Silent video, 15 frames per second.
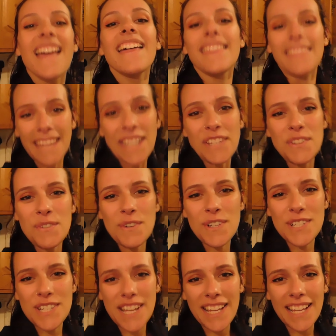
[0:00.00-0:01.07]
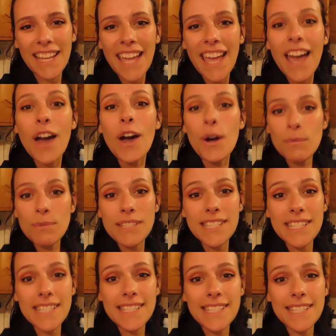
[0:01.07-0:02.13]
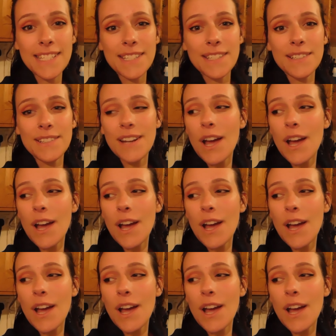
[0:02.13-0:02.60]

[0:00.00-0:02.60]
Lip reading: Thanks for watching, hope to see you soon,